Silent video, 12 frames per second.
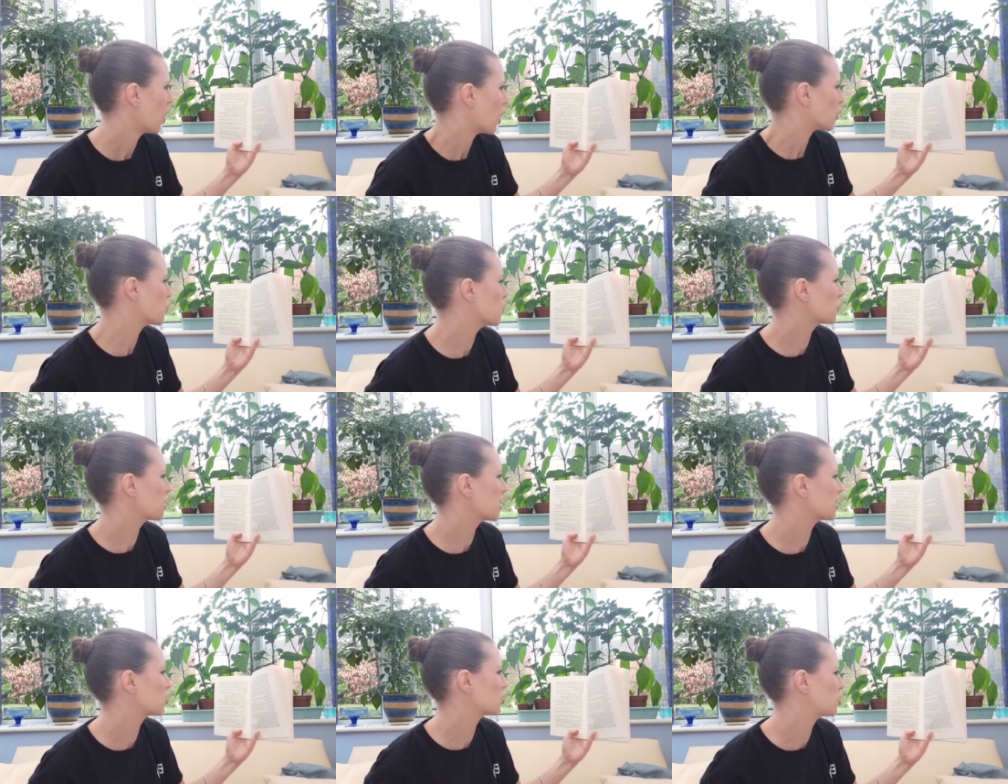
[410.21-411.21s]
"You think
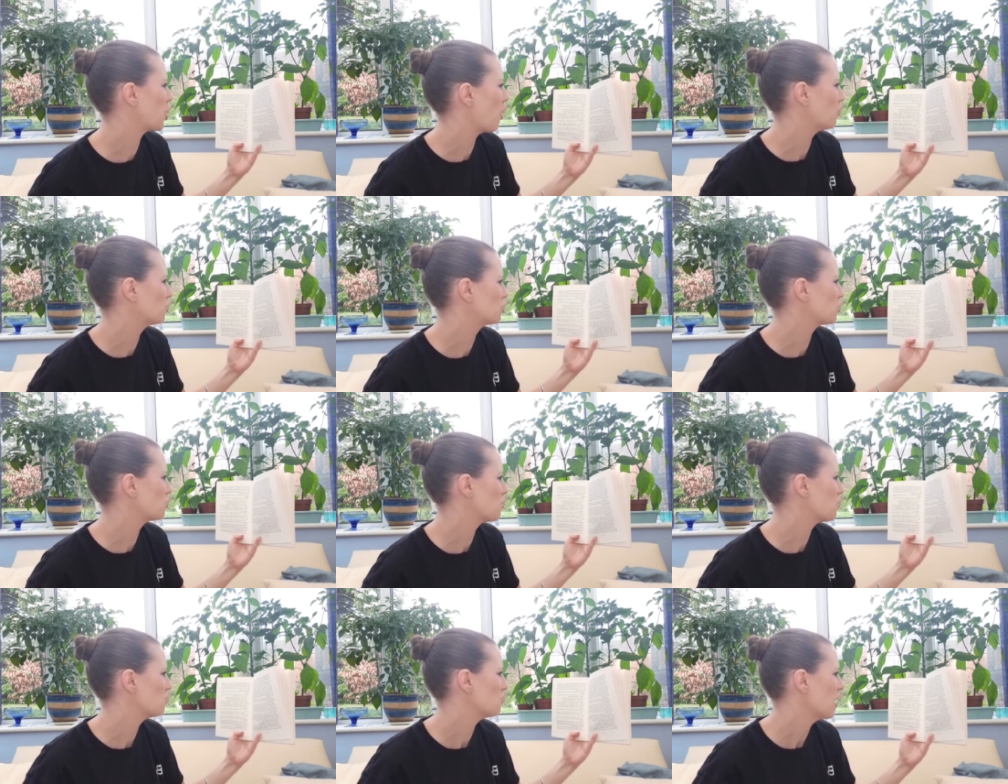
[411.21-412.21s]
it's a joke, do
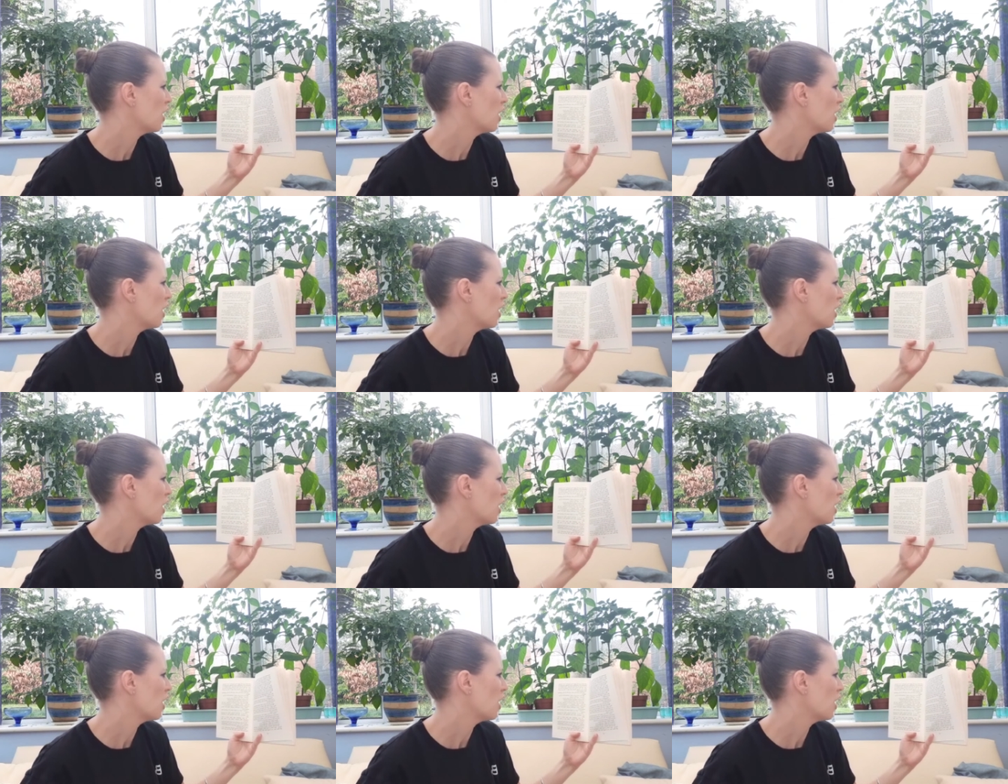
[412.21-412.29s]
you?